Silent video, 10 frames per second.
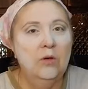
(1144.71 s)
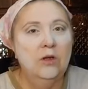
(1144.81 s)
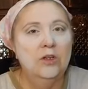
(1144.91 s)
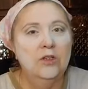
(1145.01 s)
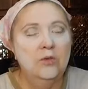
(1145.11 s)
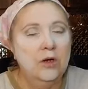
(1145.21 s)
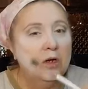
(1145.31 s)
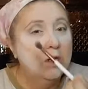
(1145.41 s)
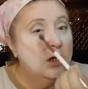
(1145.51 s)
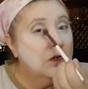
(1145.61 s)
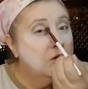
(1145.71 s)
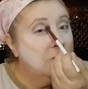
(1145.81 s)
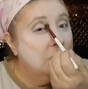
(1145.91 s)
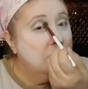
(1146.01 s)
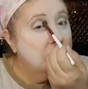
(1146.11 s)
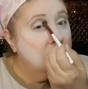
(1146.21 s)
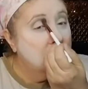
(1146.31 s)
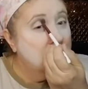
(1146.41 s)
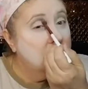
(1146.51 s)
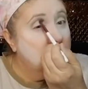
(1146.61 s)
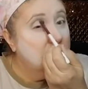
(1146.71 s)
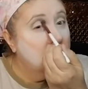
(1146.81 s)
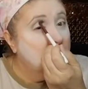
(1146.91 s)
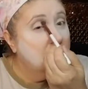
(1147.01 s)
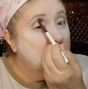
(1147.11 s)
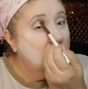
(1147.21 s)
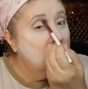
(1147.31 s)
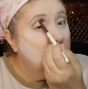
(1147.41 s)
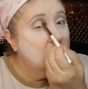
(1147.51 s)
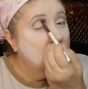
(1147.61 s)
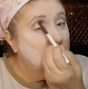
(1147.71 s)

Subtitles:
with just when I needed you most song stuck in my head.